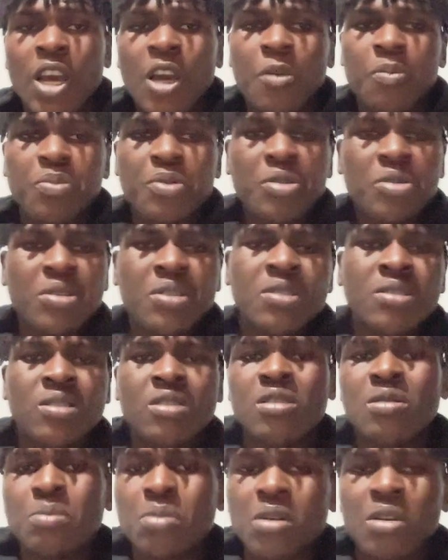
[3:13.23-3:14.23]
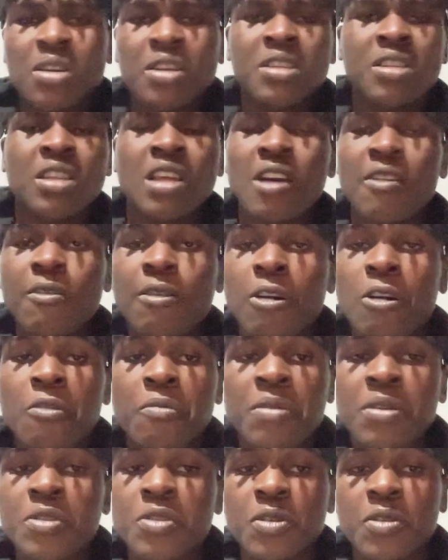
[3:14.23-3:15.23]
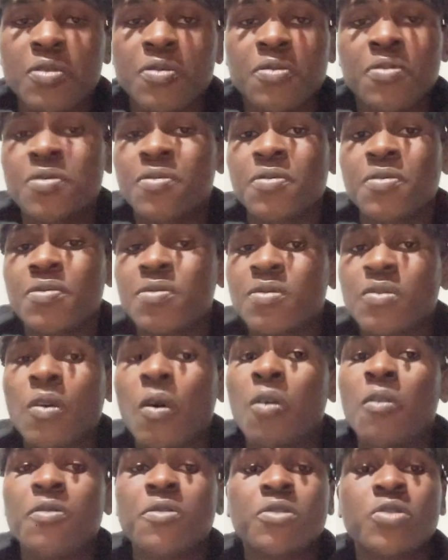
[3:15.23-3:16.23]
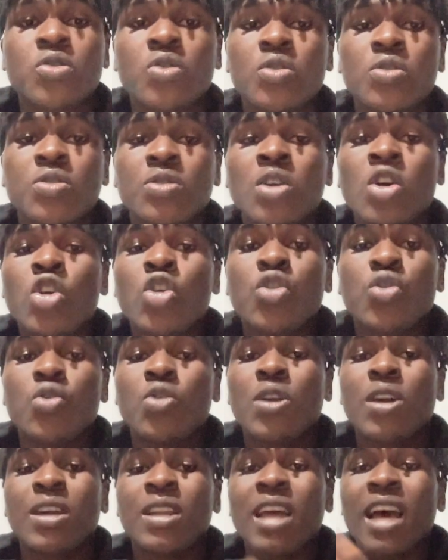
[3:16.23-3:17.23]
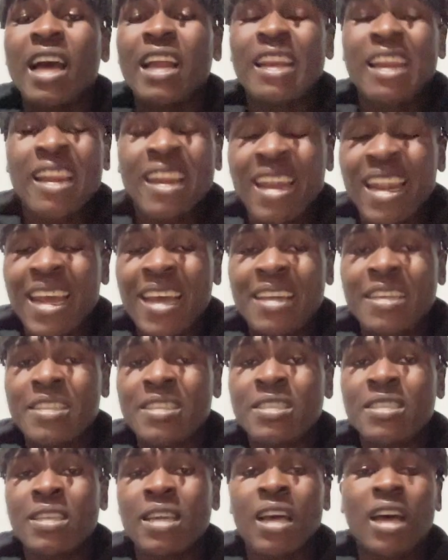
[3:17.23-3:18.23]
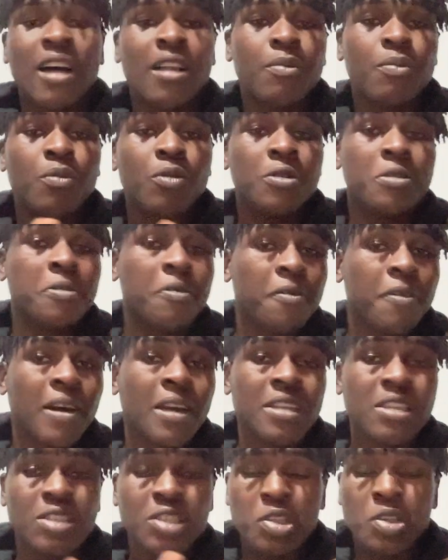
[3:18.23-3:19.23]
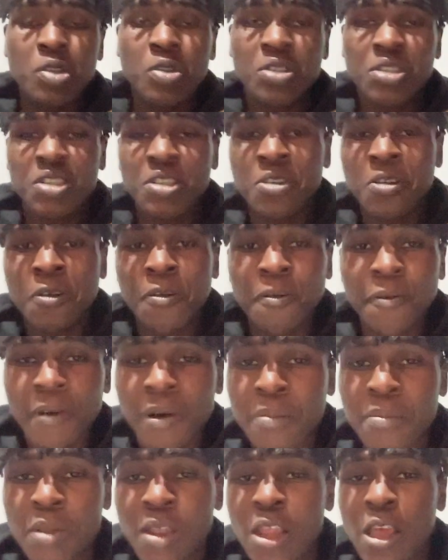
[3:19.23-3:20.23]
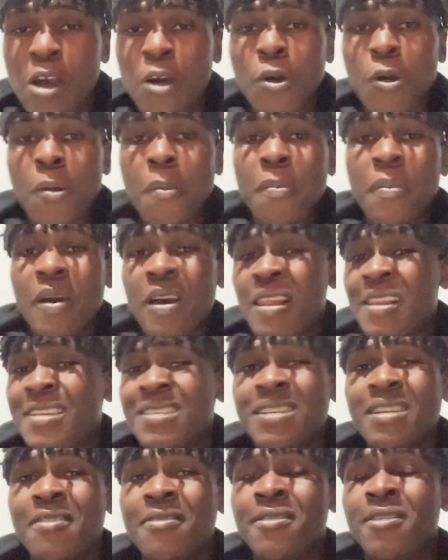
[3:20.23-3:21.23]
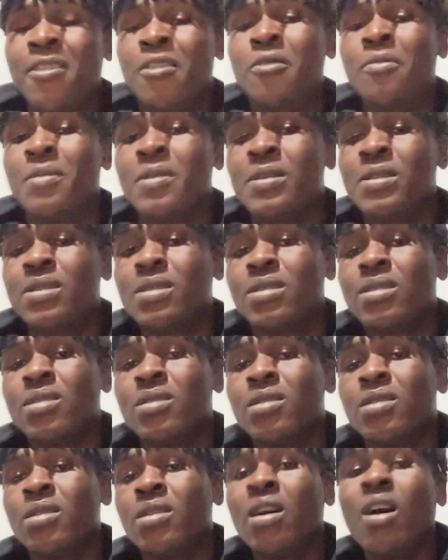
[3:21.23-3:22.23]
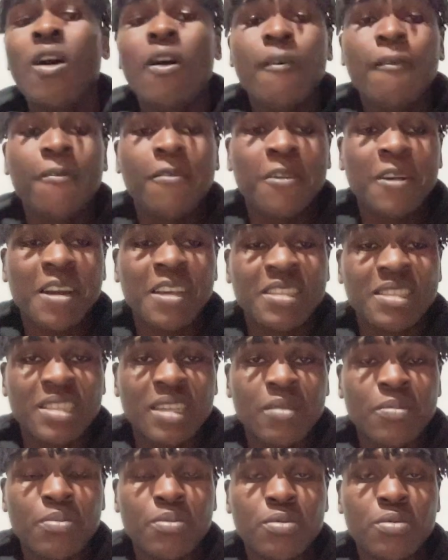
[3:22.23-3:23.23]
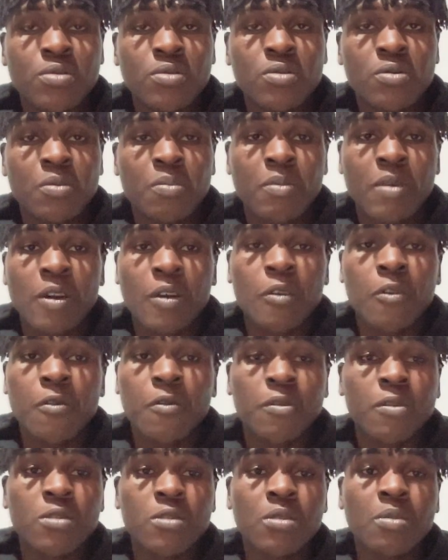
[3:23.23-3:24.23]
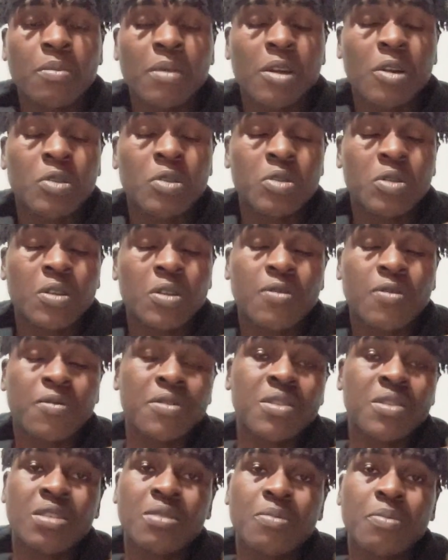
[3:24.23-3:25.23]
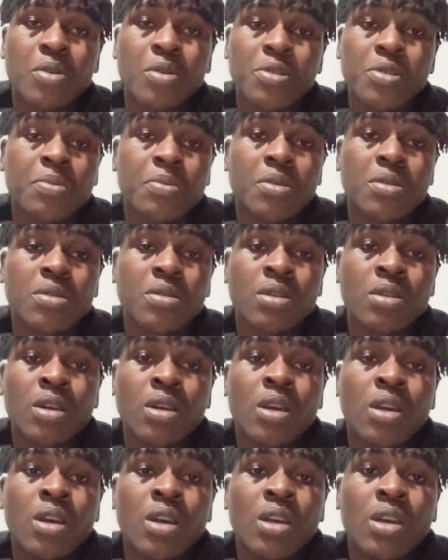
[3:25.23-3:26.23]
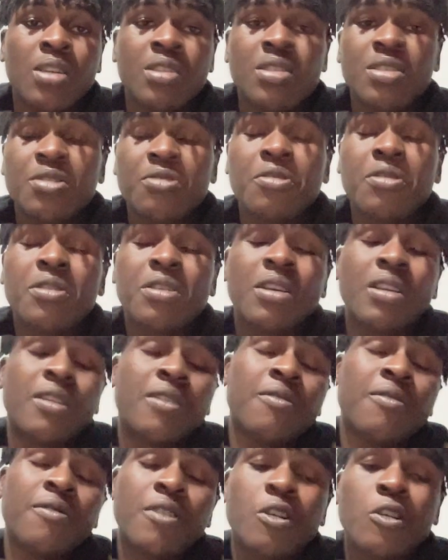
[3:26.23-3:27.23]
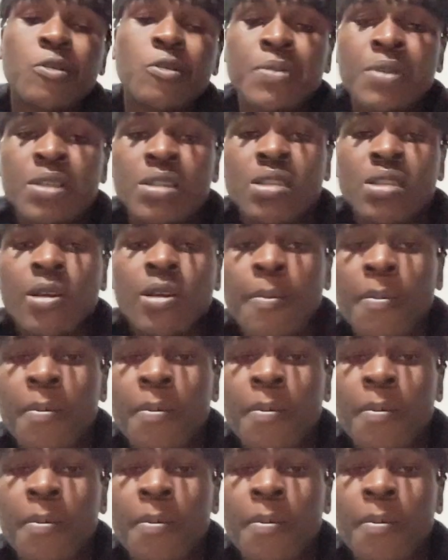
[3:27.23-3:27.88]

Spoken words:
Building the debugging environment of Snort, you can analyze and modify the Snort in your familiar compiling environment. For example, Microsoft VC++ integrated environment.